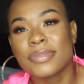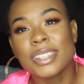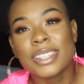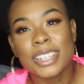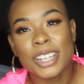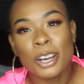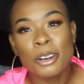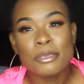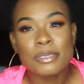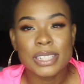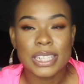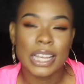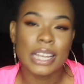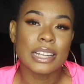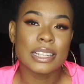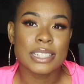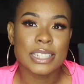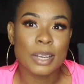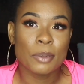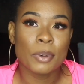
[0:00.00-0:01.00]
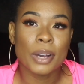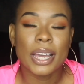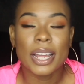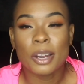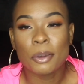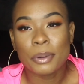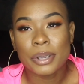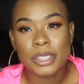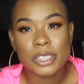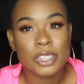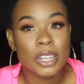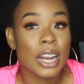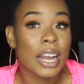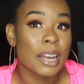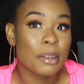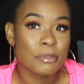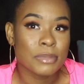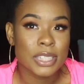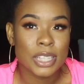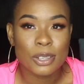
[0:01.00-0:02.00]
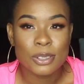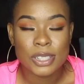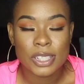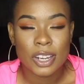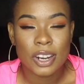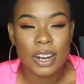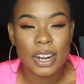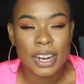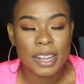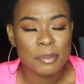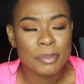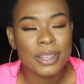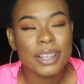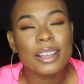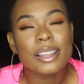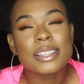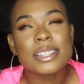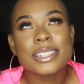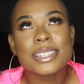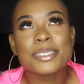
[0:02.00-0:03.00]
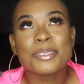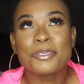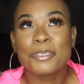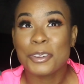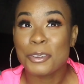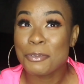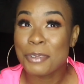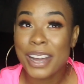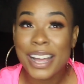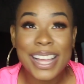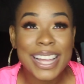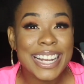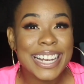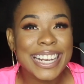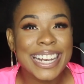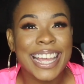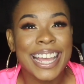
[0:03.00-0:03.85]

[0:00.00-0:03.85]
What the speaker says: don't say to someone in a wheelchair, I'm so sorry, because for one,